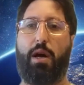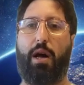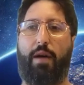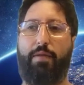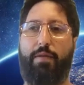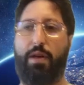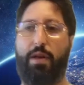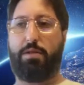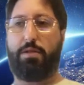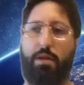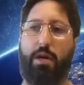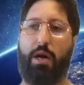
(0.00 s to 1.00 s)

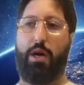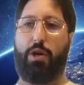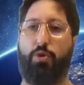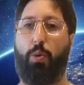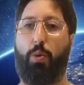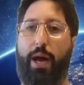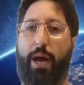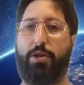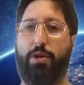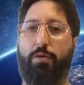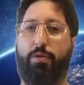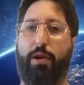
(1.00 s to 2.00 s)
obvious uh, doorway
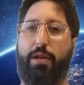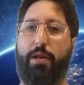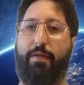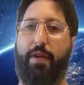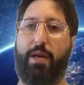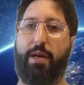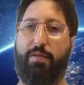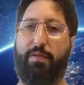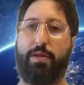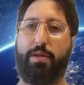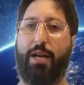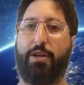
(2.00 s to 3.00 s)
to create a device for
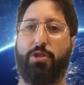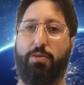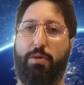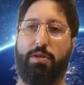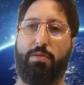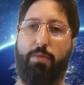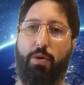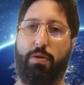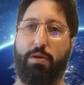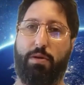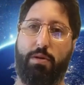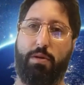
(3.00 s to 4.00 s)
this hash to be
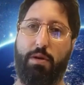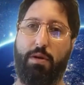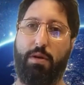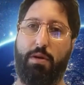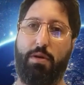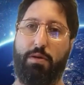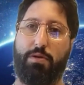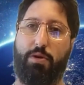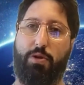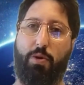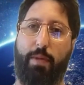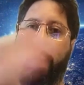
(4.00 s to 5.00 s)
smoked. So
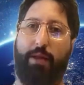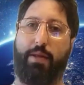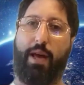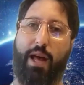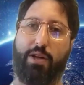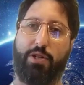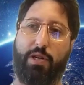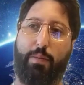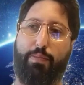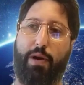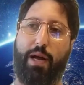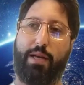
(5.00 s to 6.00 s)
you're making the hash on a
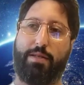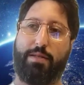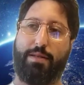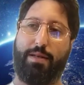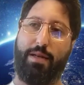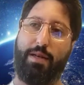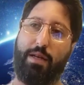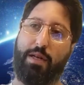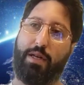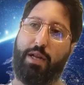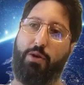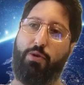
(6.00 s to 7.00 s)
press.
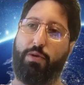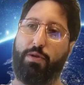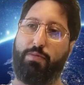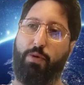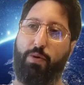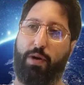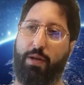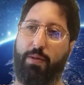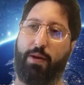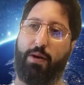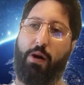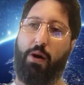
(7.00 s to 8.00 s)
Now you can smoke it in
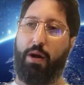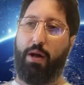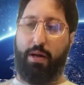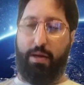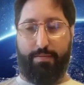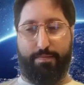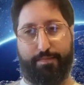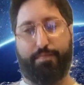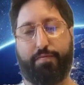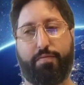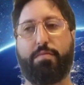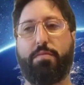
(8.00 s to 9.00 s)
the Carta
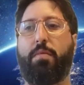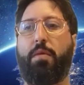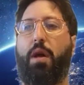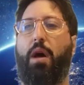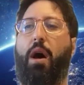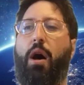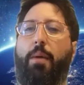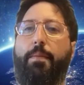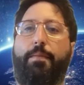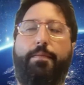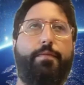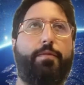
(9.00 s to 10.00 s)

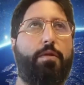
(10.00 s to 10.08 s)
um,